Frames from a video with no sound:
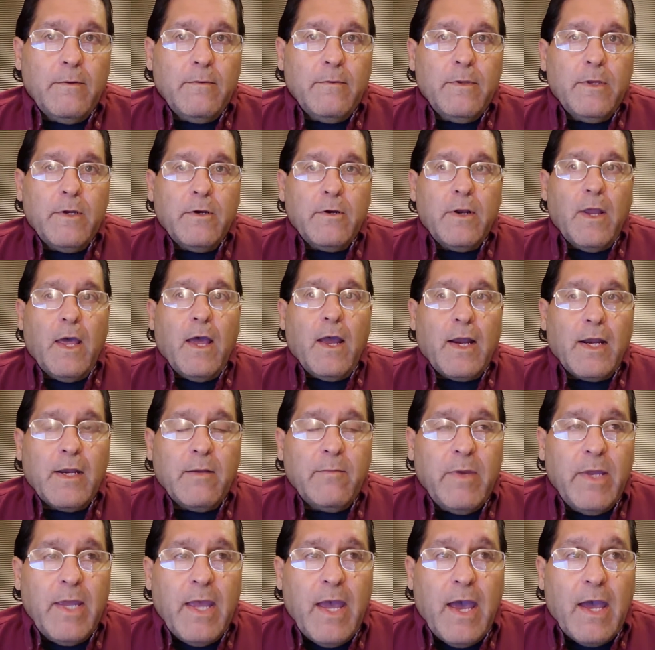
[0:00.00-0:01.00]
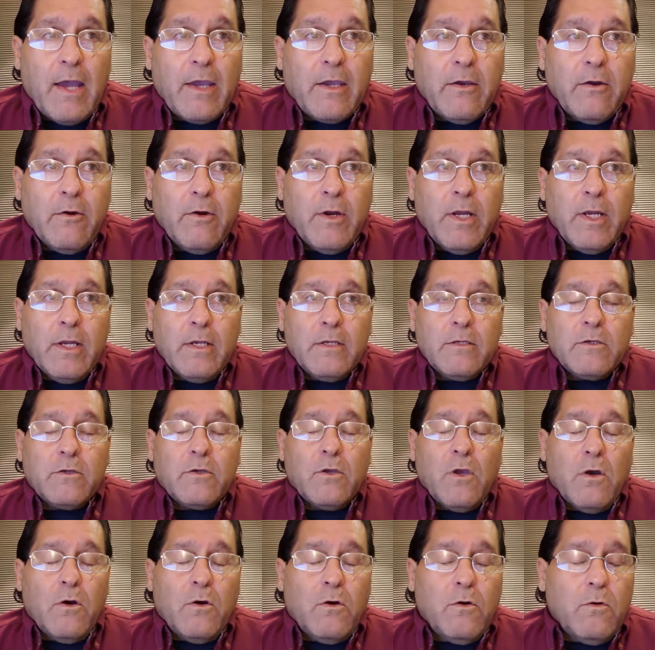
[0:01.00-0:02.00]
they're not going to be accurate.
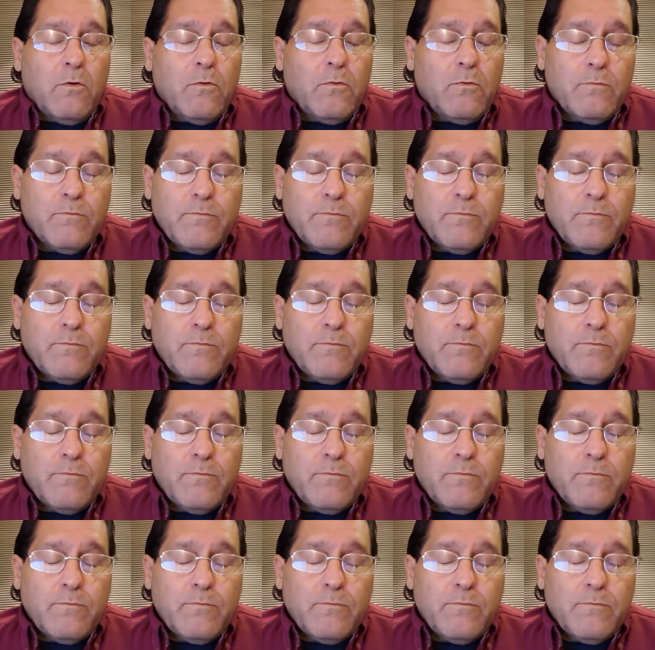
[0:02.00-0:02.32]
So